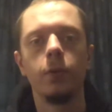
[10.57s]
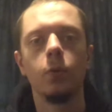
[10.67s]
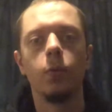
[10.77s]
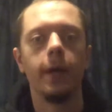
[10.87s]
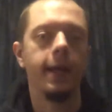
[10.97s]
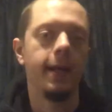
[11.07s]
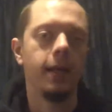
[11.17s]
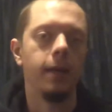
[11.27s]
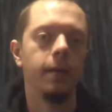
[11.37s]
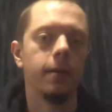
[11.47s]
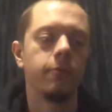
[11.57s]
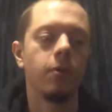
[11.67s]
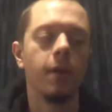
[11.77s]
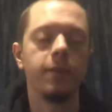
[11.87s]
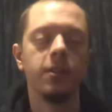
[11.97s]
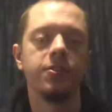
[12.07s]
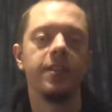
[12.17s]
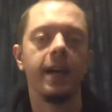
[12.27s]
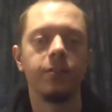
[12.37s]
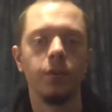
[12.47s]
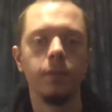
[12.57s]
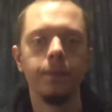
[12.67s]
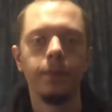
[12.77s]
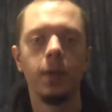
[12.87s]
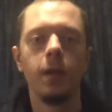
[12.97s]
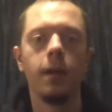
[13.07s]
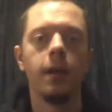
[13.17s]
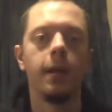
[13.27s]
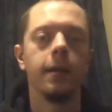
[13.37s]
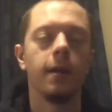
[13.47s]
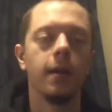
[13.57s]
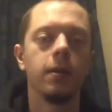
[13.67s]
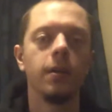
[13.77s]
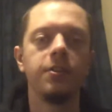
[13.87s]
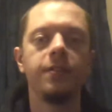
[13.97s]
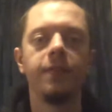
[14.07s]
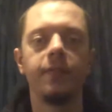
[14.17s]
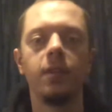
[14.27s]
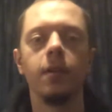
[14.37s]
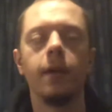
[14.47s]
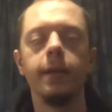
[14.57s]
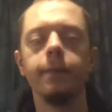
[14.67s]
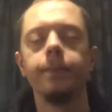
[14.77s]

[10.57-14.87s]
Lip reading: where he arrived in Seattle in 1959.